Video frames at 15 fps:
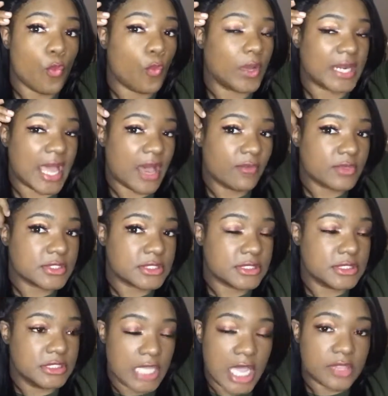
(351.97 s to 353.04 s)
When I was
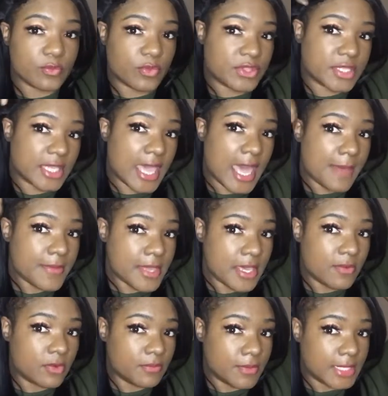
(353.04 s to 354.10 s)
done with the cap,
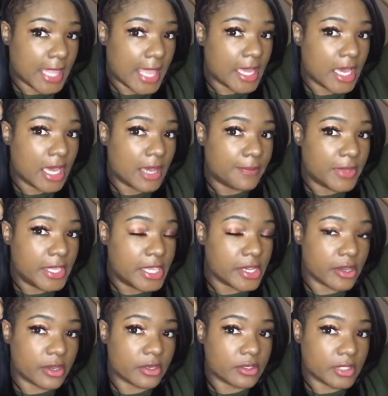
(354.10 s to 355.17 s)
it would be like up
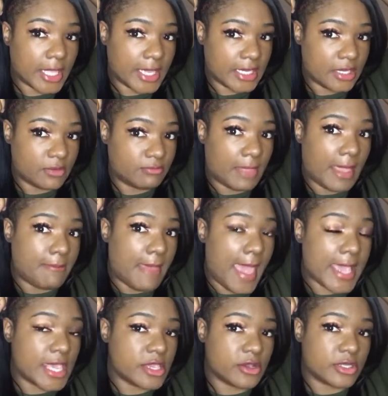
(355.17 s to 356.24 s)
here, like
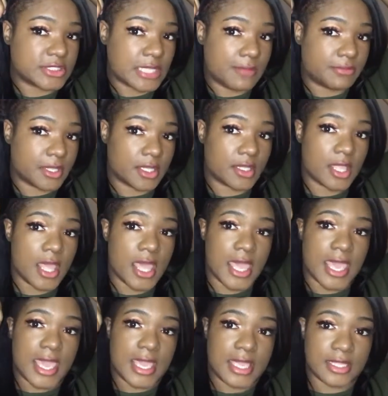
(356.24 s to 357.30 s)
back here or something,
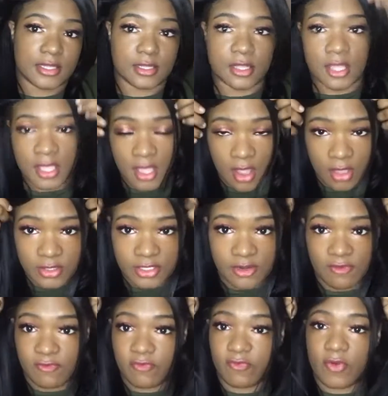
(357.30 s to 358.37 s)
and only
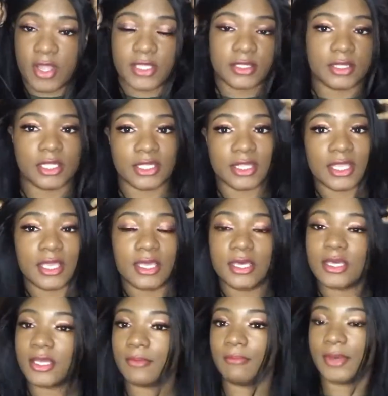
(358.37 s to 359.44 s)
the front looked
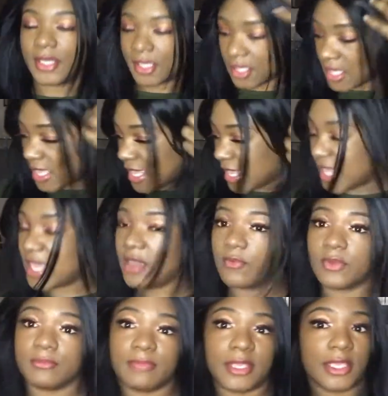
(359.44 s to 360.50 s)
good, but it
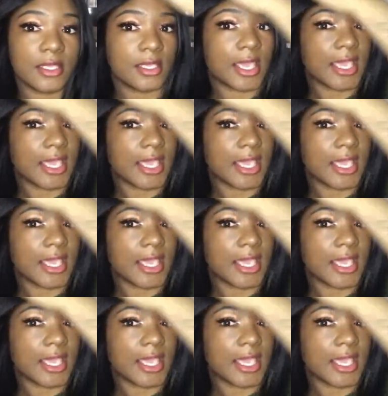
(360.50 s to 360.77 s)
would be